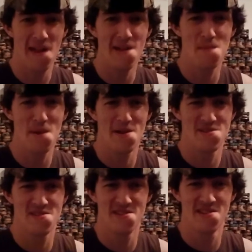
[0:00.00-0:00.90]
Hate
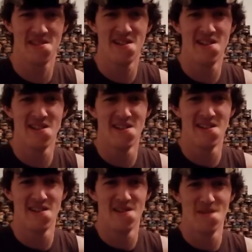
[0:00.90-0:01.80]
pouches.
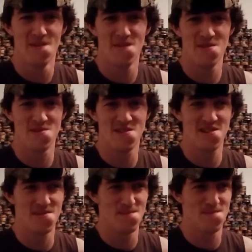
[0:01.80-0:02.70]
Feels
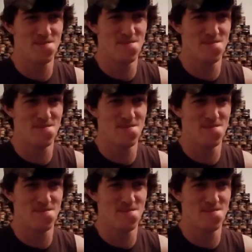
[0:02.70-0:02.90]
like I'm